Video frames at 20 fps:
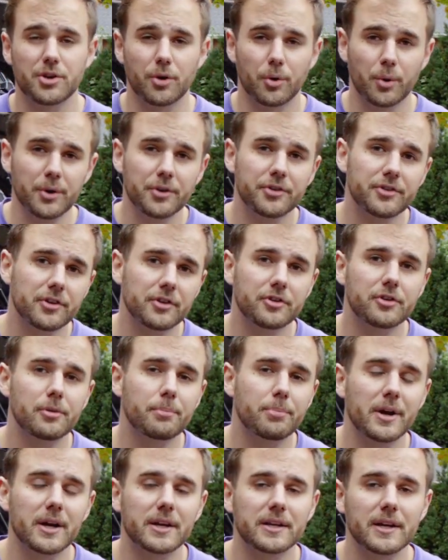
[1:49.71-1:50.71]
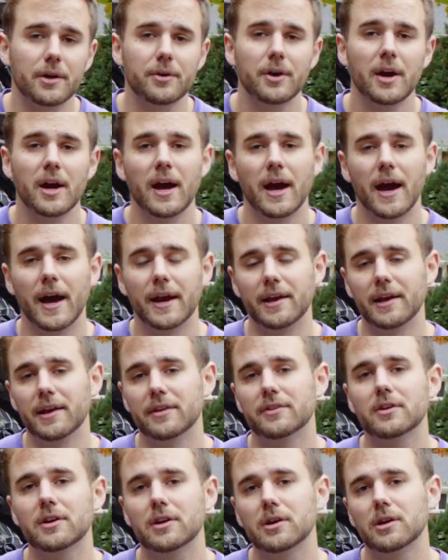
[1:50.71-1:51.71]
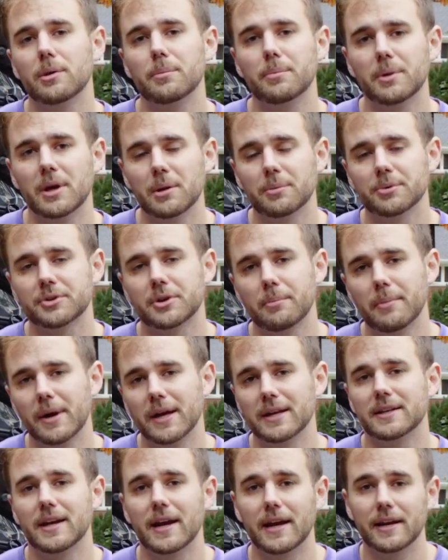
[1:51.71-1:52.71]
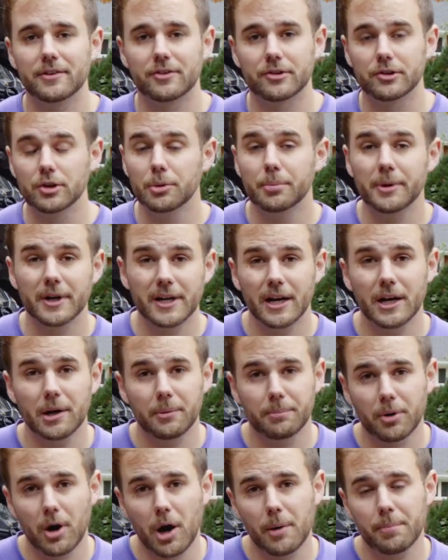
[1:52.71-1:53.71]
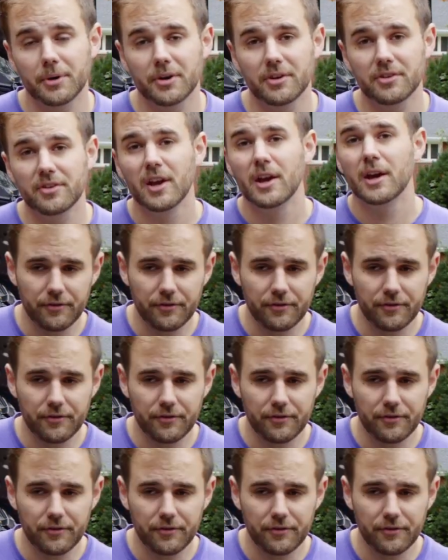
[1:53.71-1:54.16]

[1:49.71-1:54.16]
the oil starts to break down and isn't going to be able to maintain its lubricating properties.